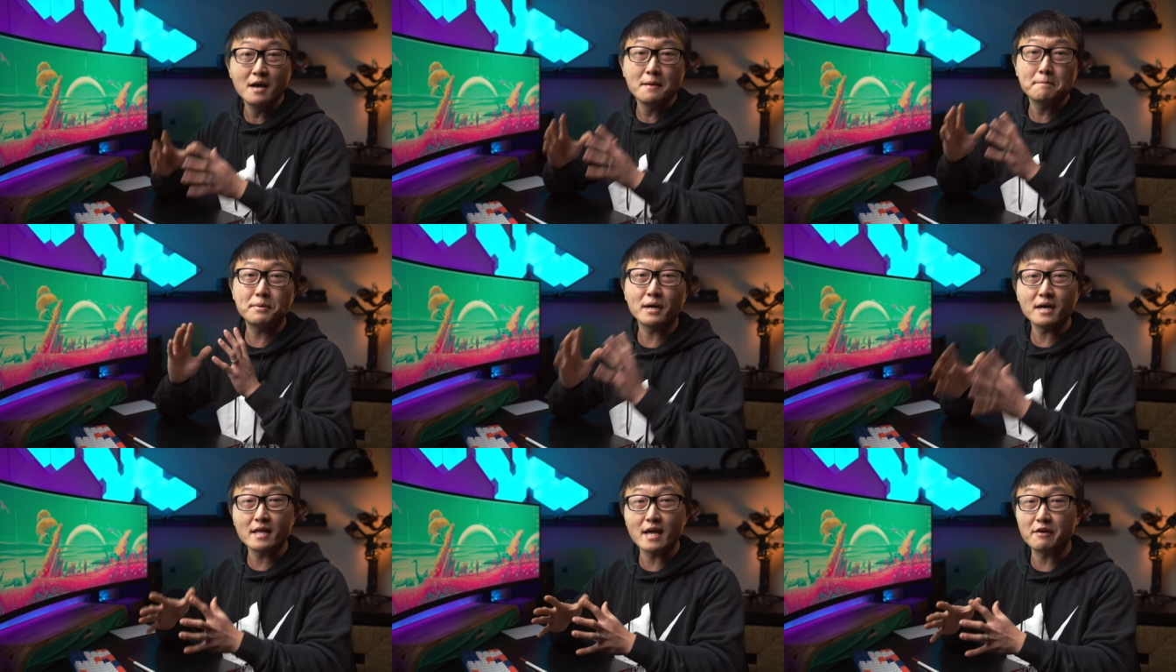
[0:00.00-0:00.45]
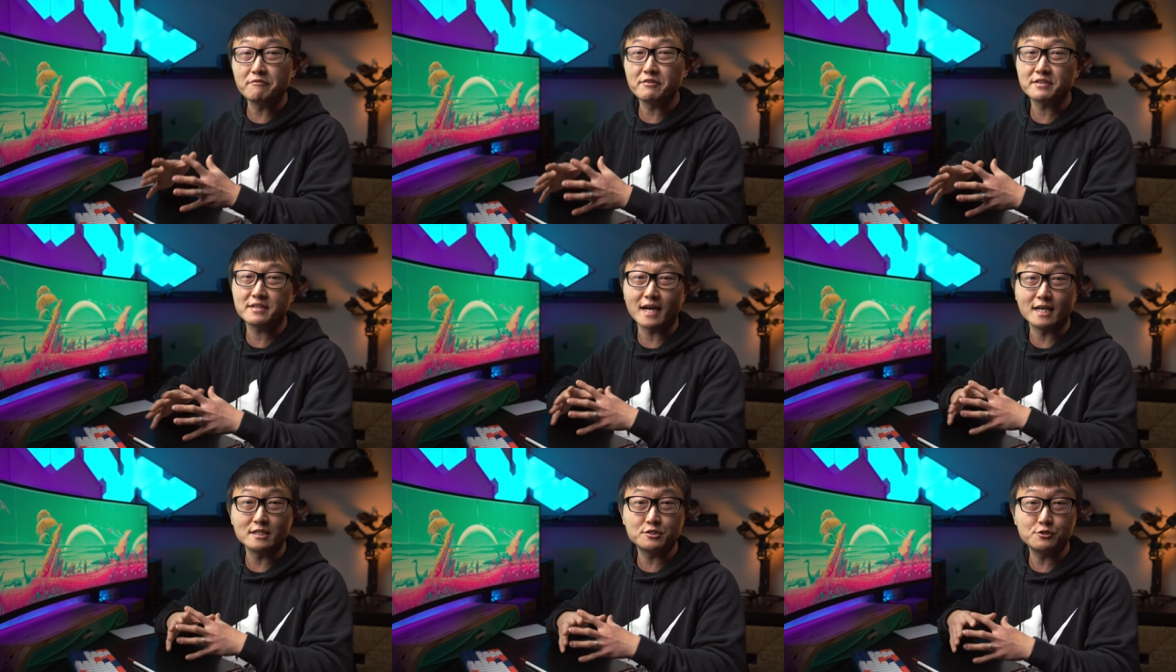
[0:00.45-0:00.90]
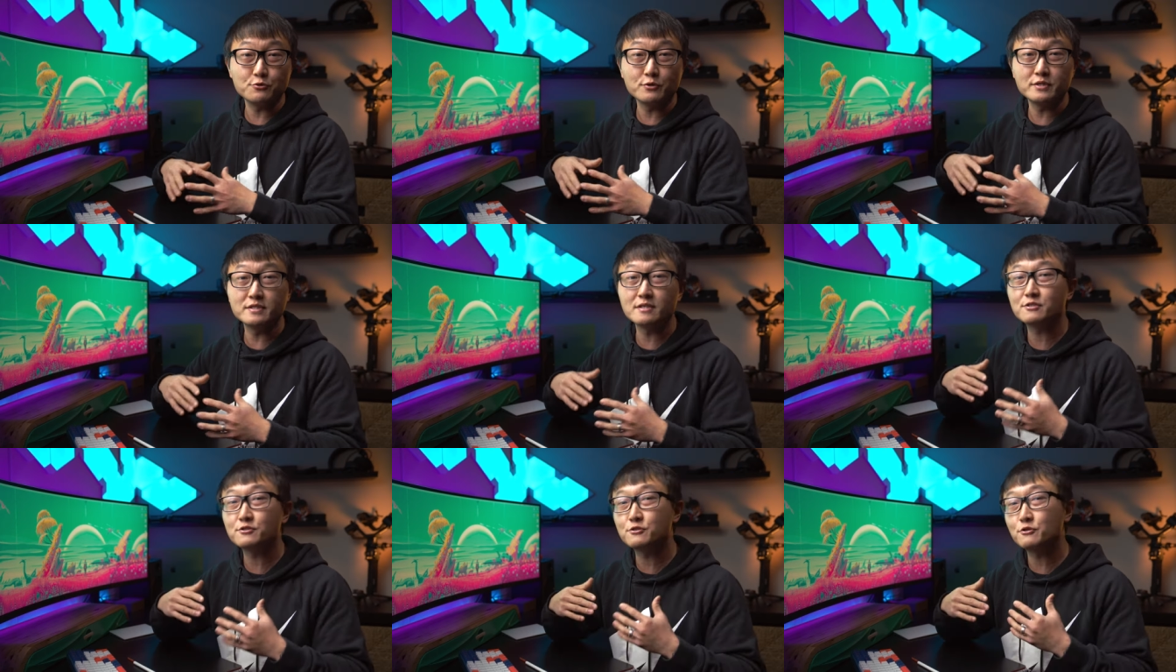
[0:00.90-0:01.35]
But everything I do in
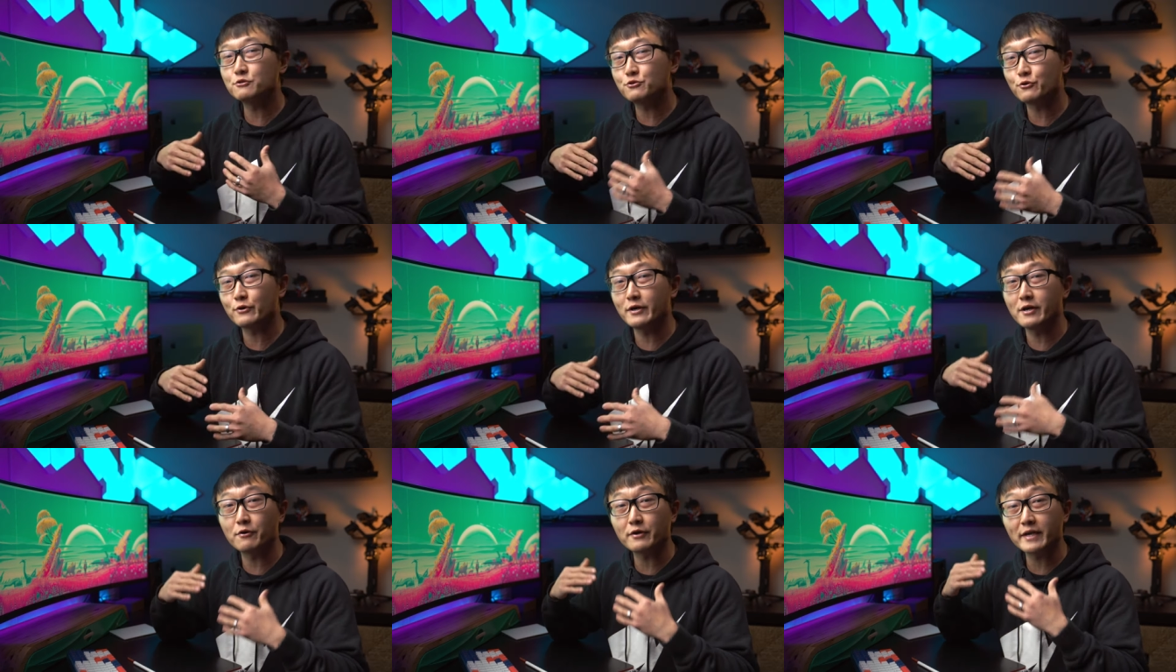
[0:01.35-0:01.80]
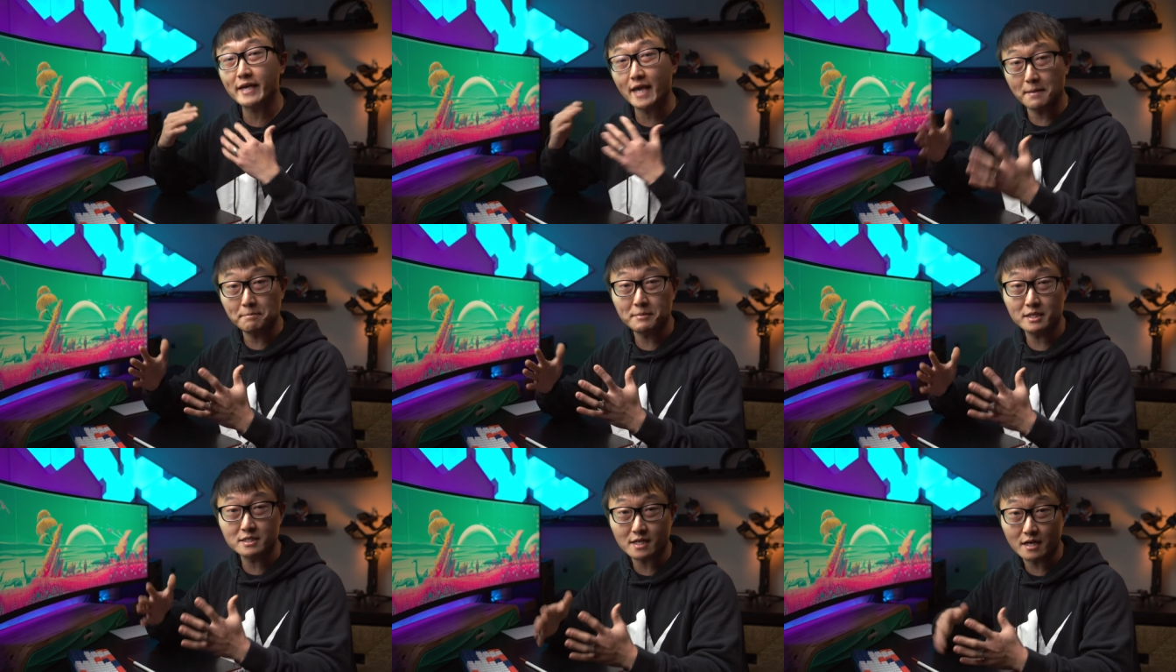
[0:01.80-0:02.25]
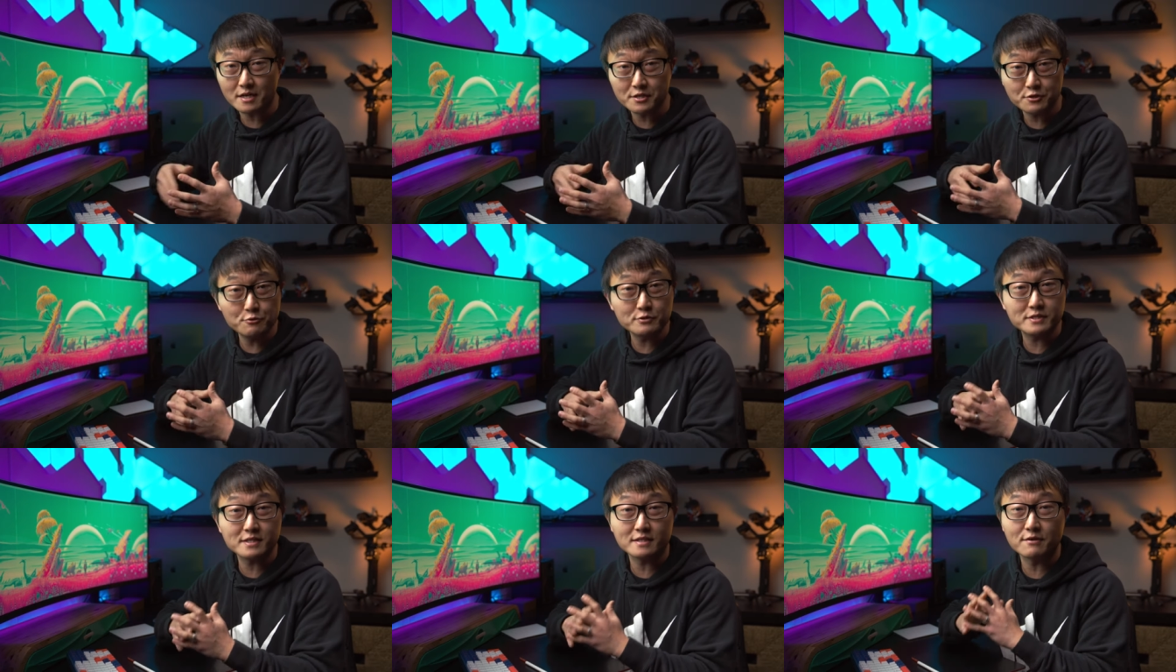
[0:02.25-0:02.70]
this tutorial can be done
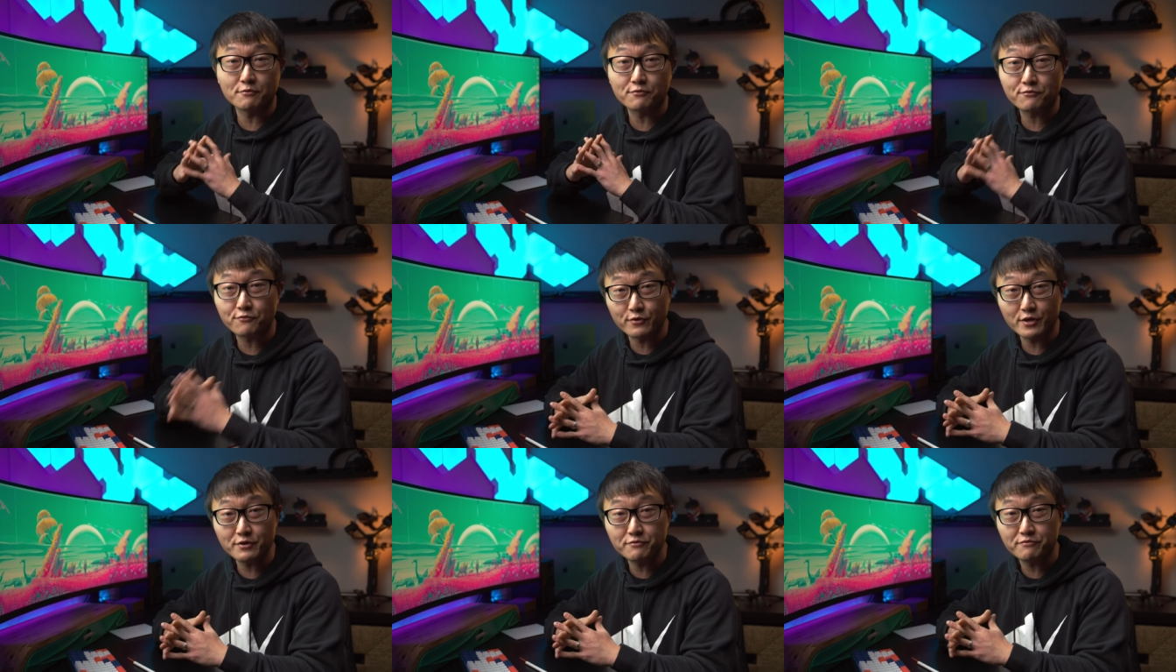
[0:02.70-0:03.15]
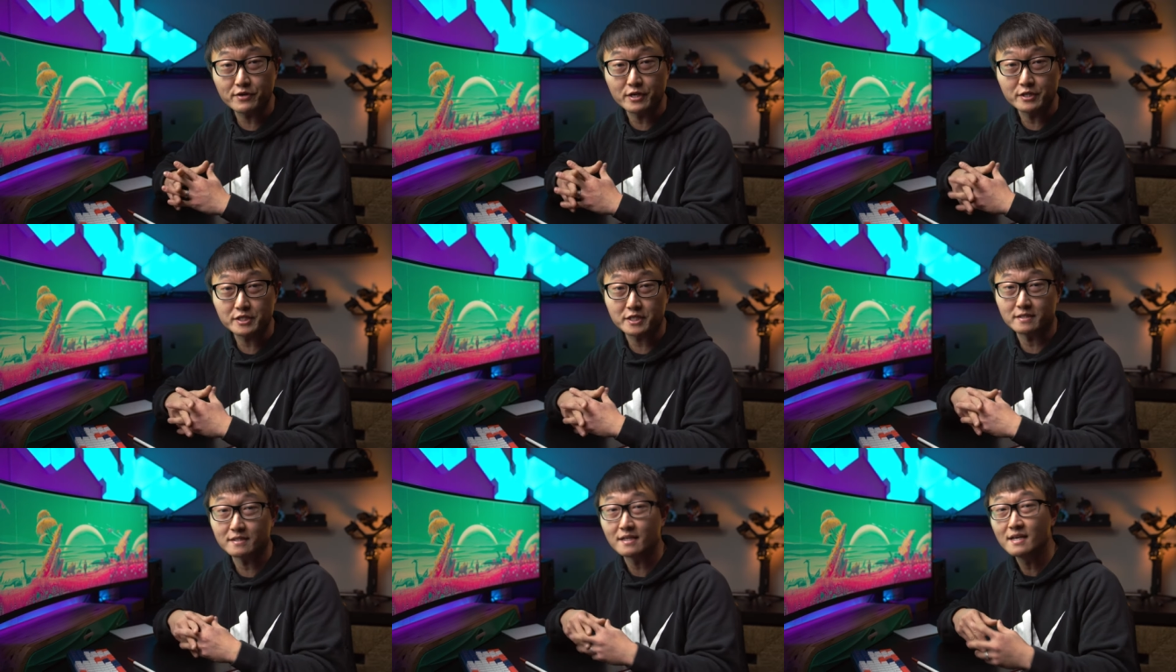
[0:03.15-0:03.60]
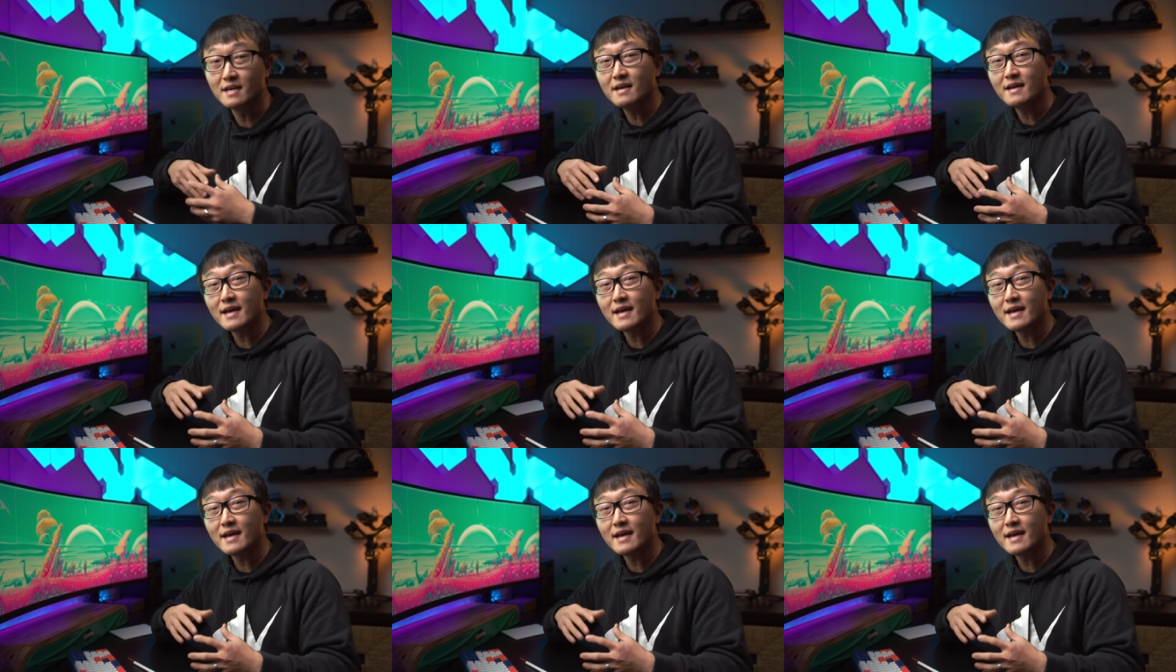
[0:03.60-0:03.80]
using the free version.